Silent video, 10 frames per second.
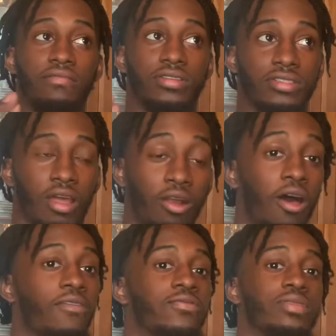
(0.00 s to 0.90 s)
start
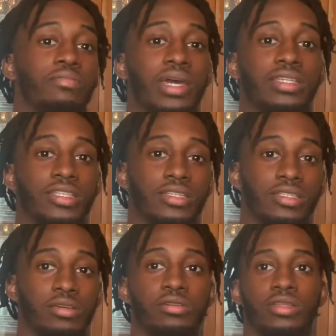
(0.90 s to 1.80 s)
off with the basics
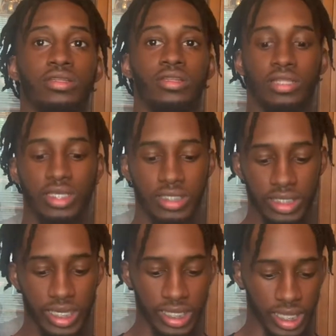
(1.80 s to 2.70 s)
so you can at
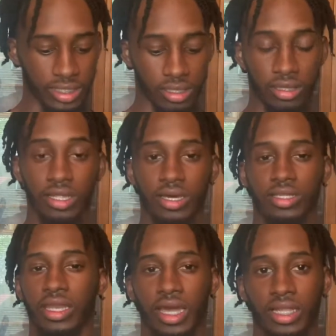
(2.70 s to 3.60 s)
least get like the
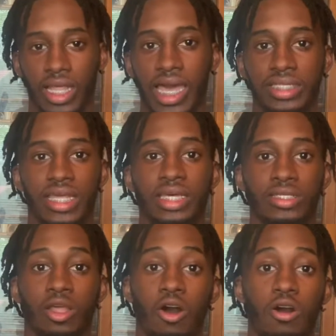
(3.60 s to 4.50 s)
look. They're not gonna last as
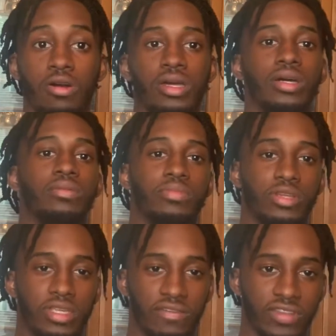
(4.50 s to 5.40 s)
long, but
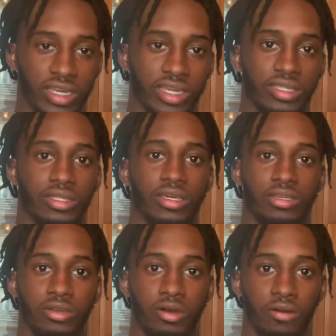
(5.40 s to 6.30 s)
you're definitely gonna get the
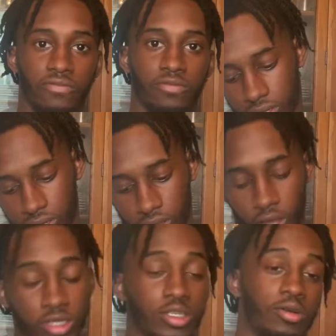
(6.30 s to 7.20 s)
look you're going for.
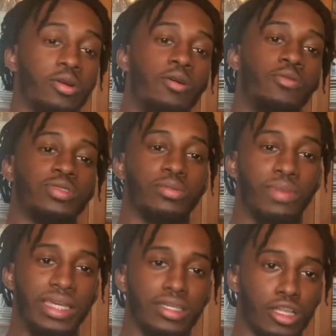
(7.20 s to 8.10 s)
Also, going with the
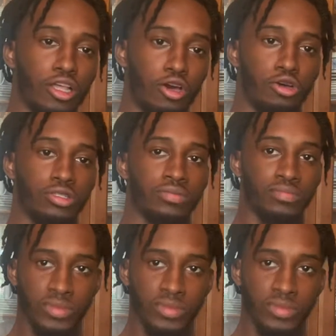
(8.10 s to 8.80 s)
basic clothes,